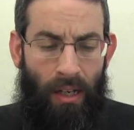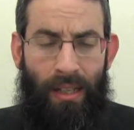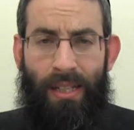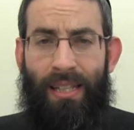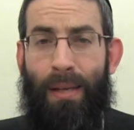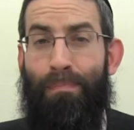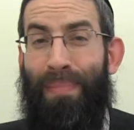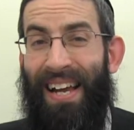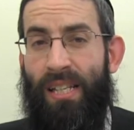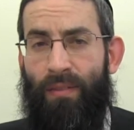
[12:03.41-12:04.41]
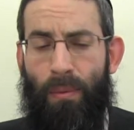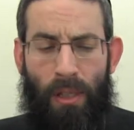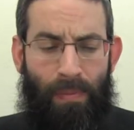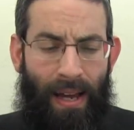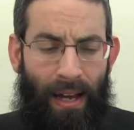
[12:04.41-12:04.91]
This is the base of the
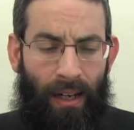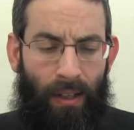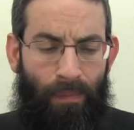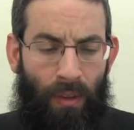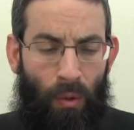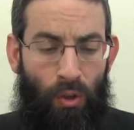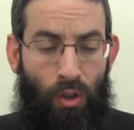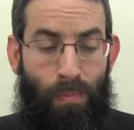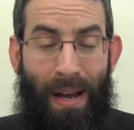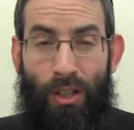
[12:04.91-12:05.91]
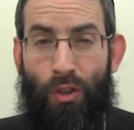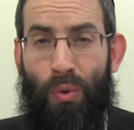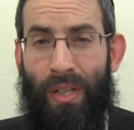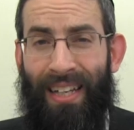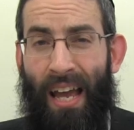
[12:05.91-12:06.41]
mizbeach, which was measured
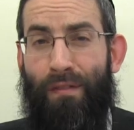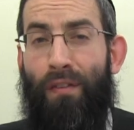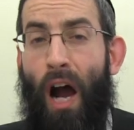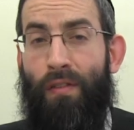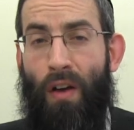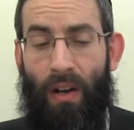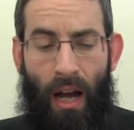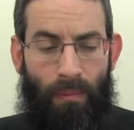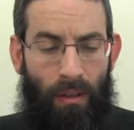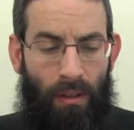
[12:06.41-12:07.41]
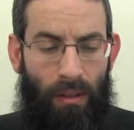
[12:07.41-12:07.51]
using a 5 tefach amma.